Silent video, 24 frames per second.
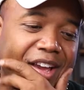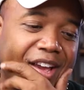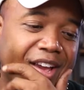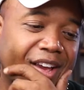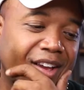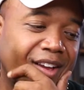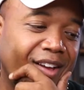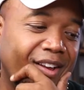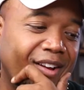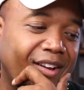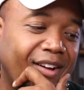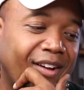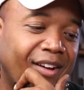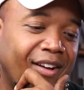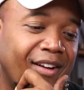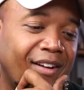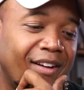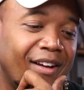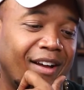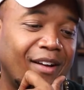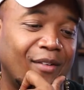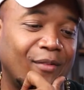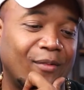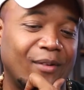
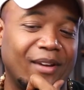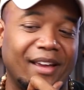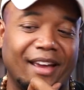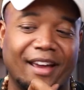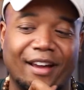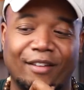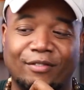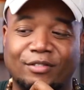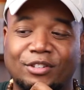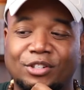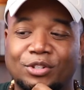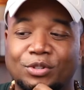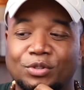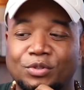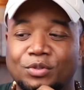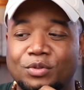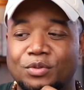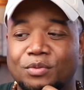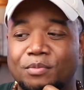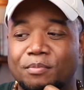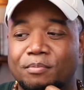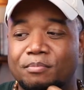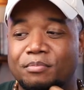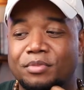and we have
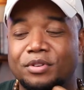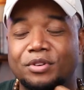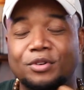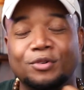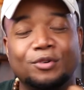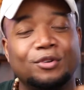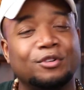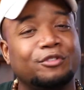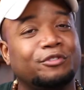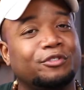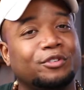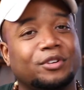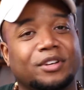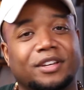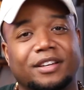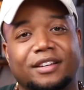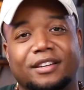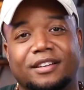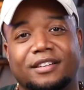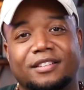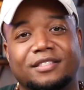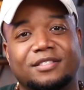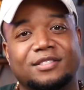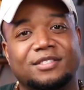two beautiful
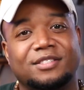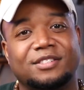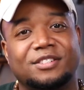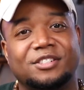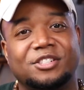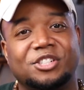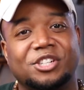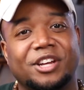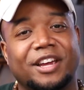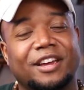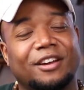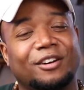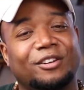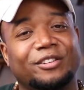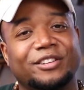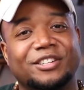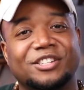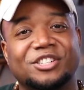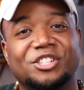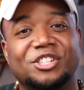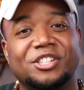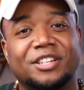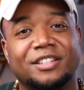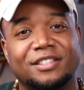kids, J.L.
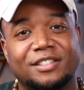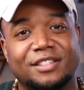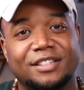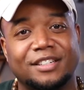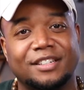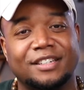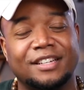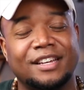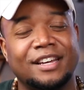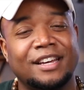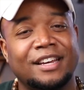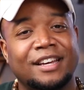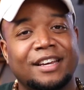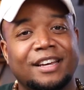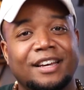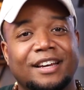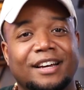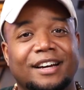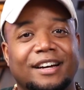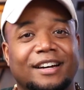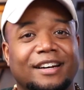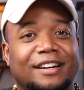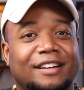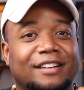and Jensen.
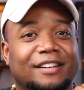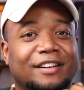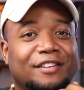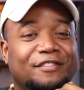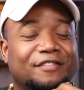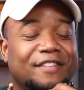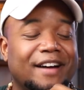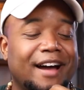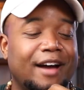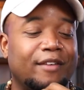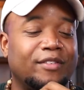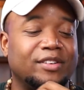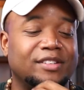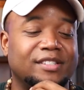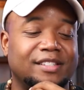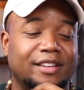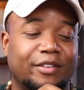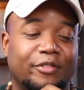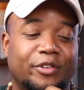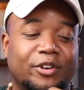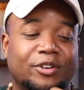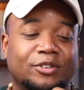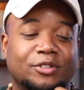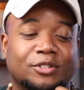They're 5 and
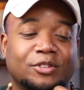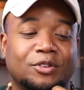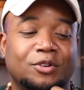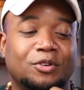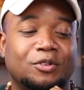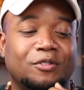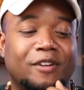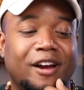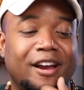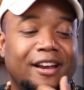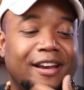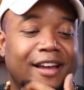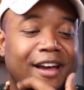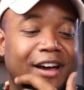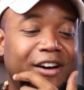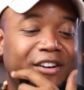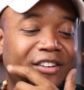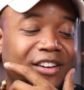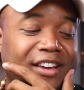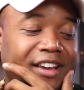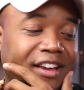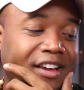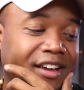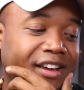7 years old right
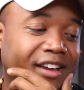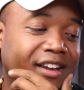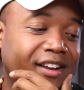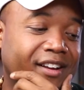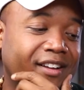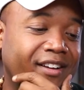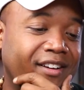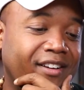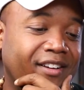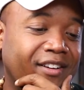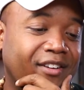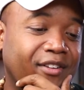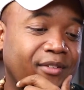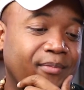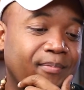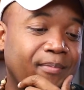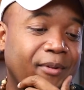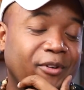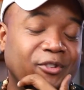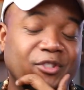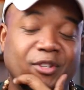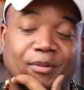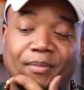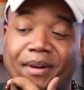now. And
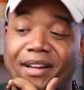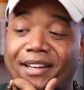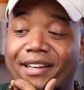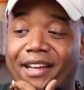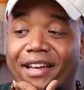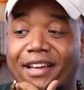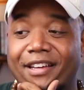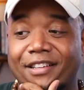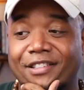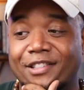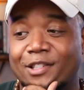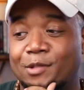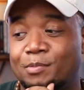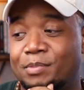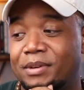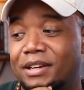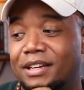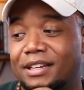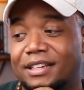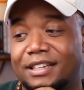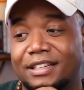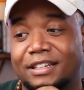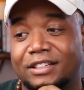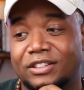most of my day is
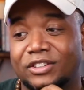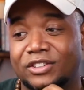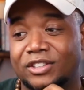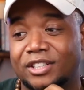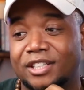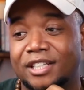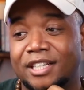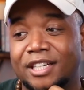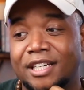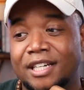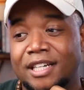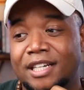spent either,